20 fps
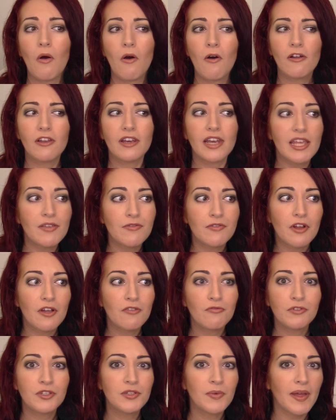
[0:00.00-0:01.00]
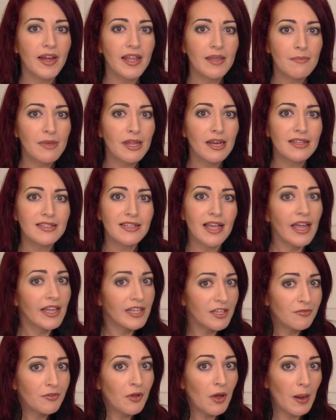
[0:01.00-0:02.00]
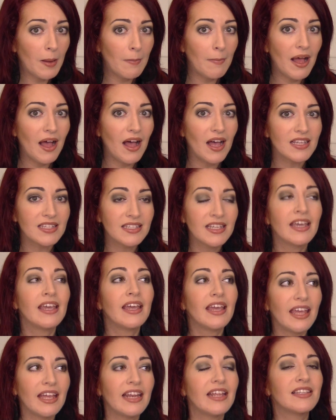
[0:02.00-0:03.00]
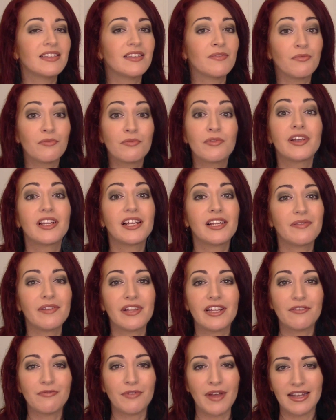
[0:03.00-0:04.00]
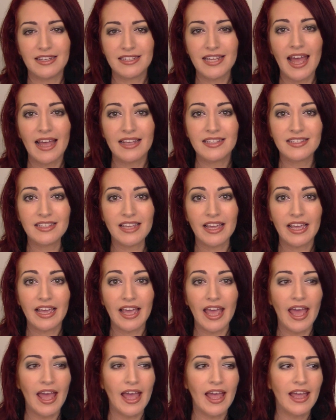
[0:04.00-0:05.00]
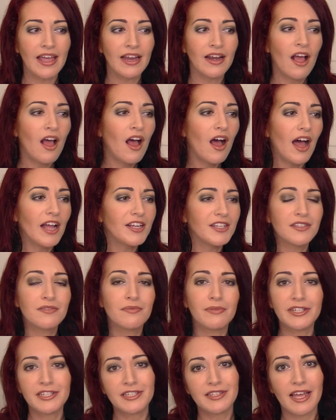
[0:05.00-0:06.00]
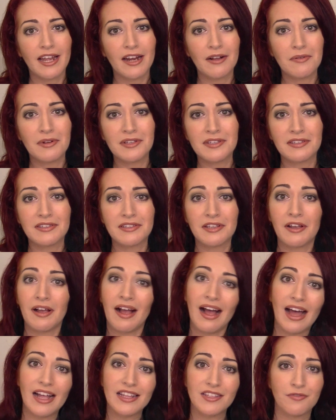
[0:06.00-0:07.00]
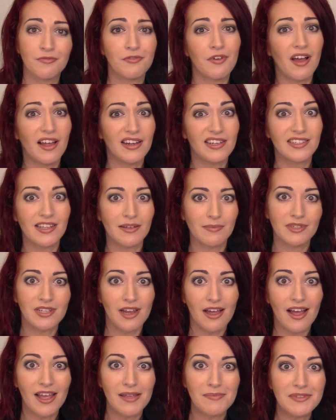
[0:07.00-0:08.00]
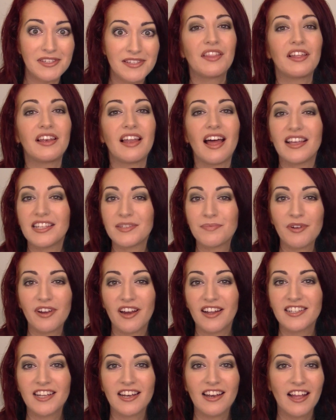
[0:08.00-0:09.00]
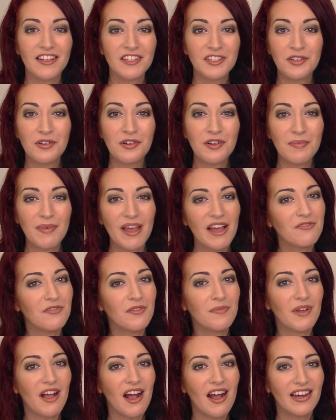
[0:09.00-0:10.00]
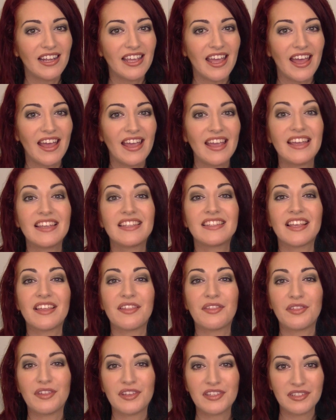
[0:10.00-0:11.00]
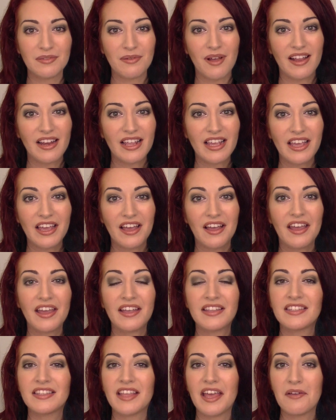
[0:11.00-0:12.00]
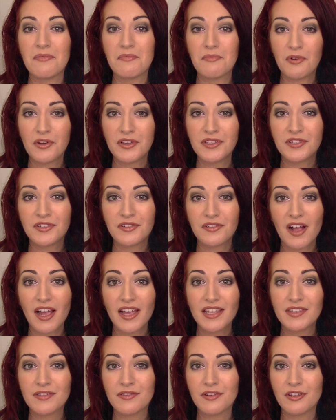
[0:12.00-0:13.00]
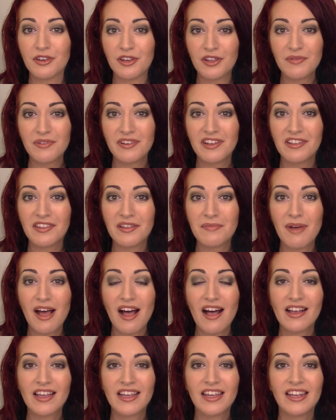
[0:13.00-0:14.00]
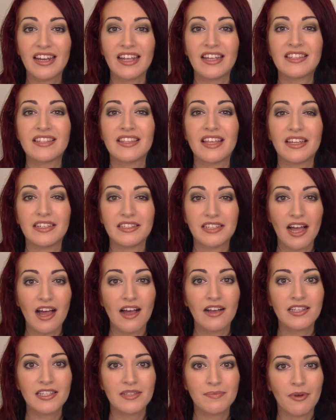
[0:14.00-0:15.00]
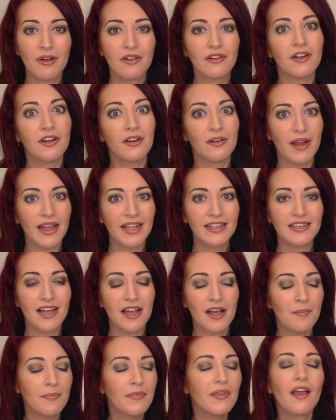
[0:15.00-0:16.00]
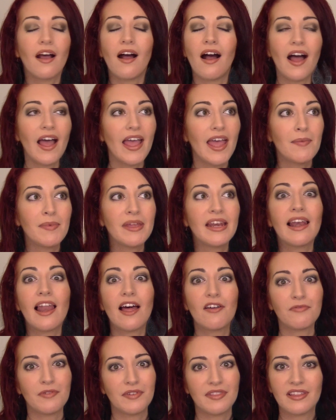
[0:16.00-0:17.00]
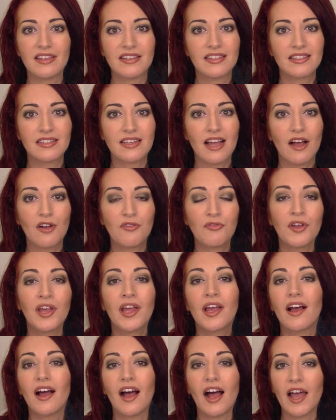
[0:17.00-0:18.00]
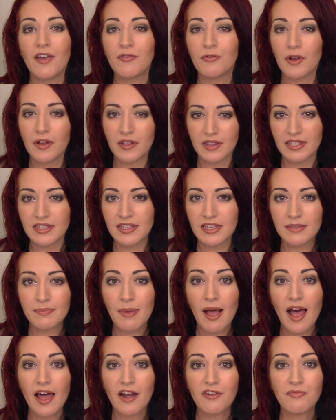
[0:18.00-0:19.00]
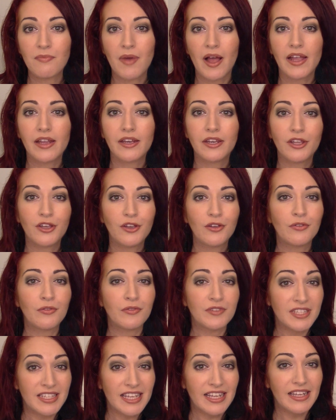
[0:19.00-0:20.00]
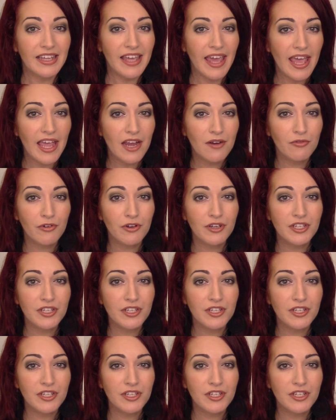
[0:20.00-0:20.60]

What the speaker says: or leave it on for 20 minutes and you've got a mask. It is really, really fantastic, and I just wish that it wasn't so hard to find sometimes. The last product I'd like to talk about from Garnier is this one here. It's their moisturizer, a new one on the market. It's their Dark Spot Corrector. I am in love with this stuff. I've got this as part of my new skincare